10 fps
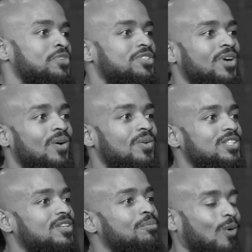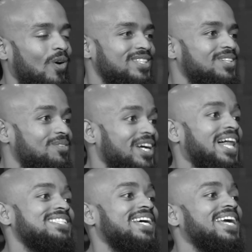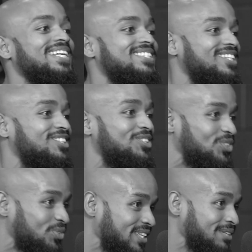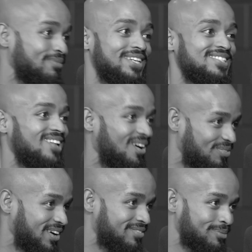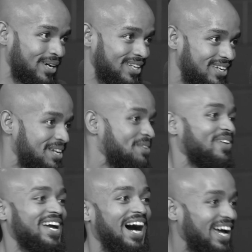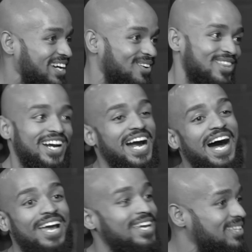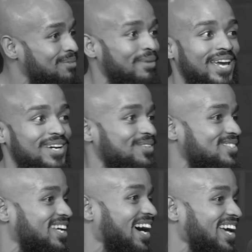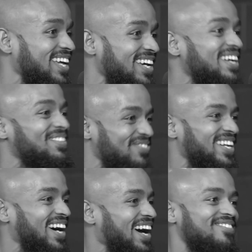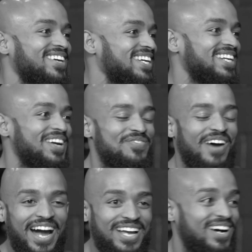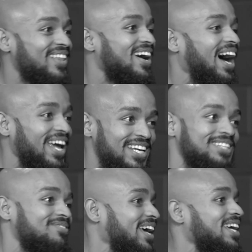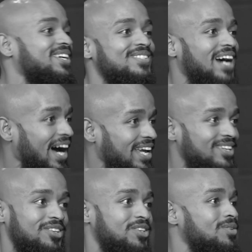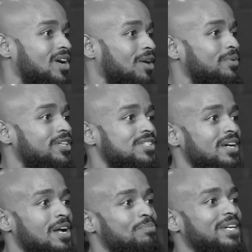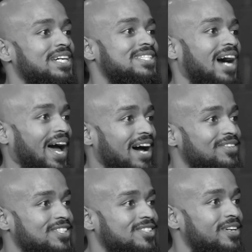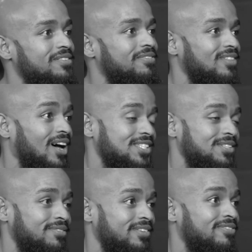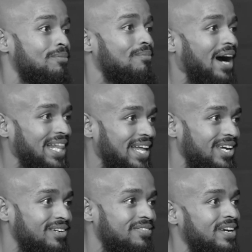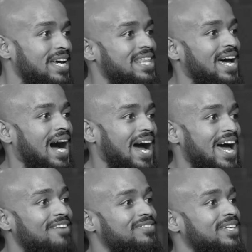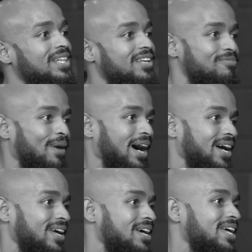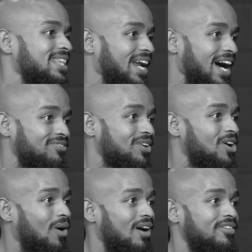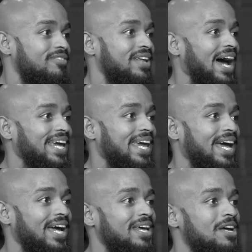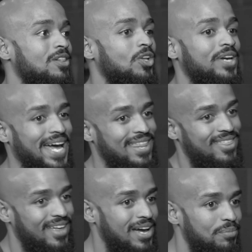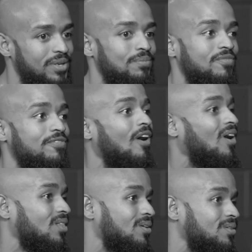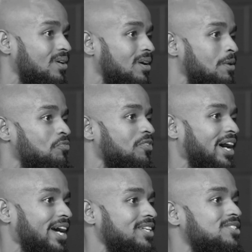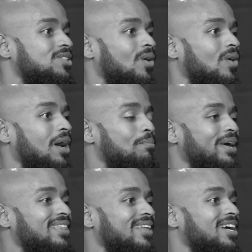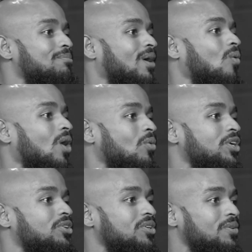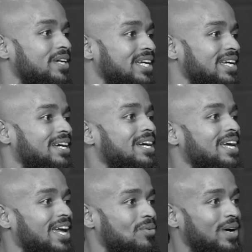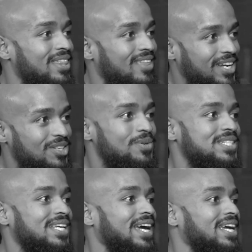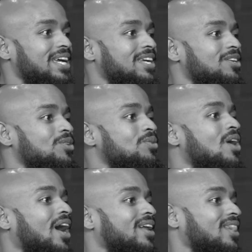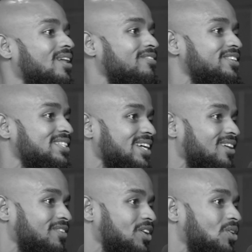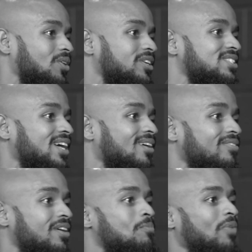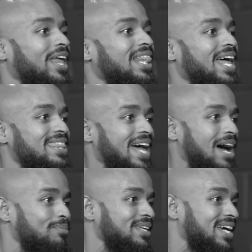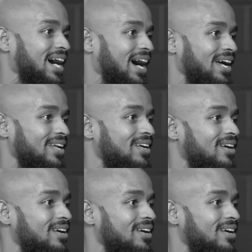So it's important to realize like it's extreme and it's not for everybody. I go there, I eat the mangoes. You know what I mean? I go there, I eat the mangoes, I eat the cucumbers because I have a certain philosophy for my life that I have to live by, that I have to go off of, and I can't look at them and follow, right? So a big thing about what we're doing and what they do is like, you gotta love yourself and know yourself and let that be the guide.